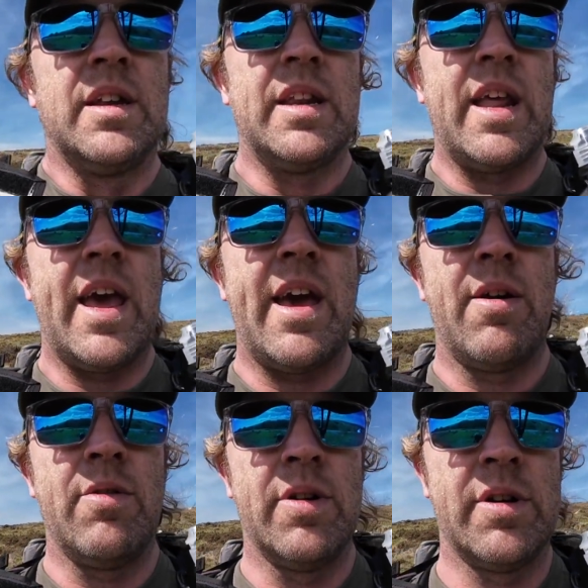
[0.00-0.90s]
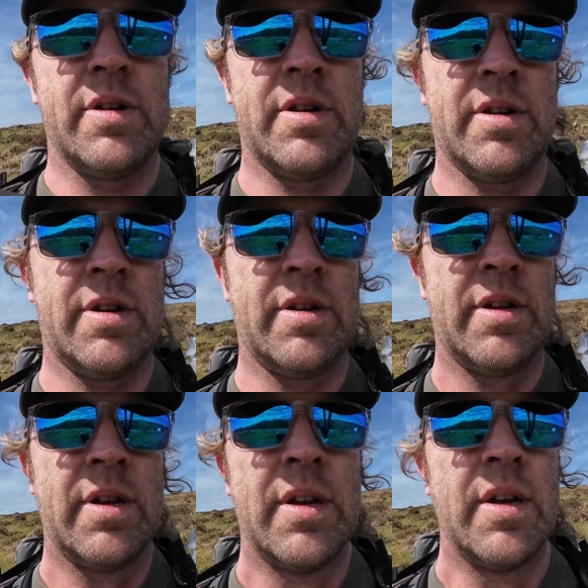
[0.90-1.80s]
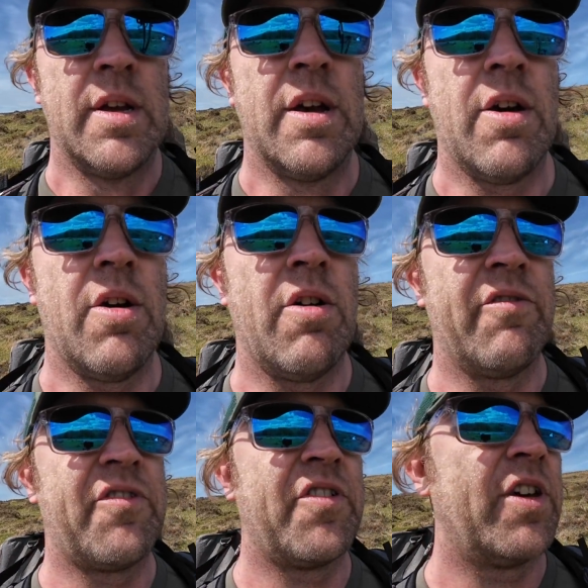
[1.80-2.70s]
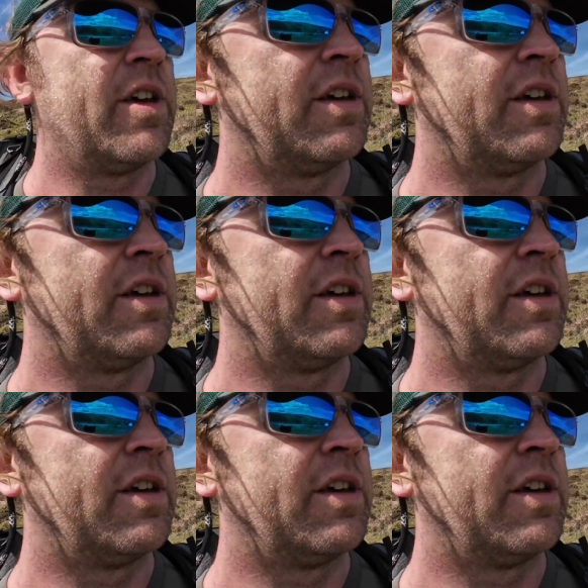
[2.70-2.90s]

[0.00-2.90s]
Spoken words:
now of,